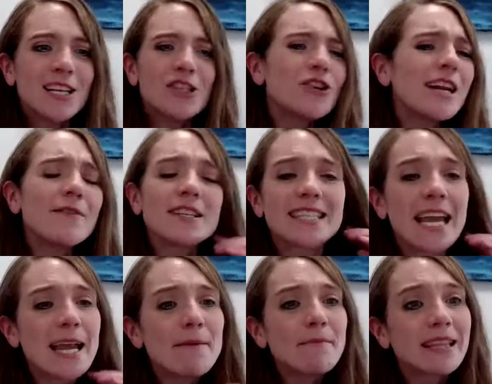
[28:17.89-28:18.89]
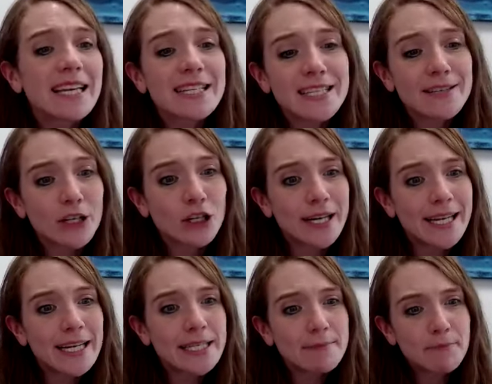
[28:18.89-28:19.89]
Because you can have the same list of
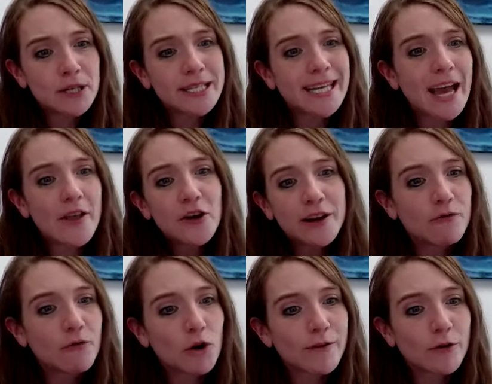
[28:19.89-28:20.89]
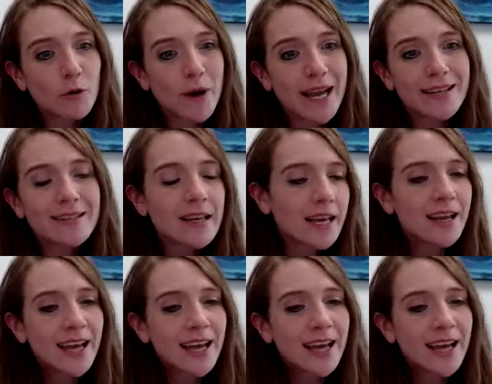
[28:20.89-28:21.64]
ingredients put together in 4 different ways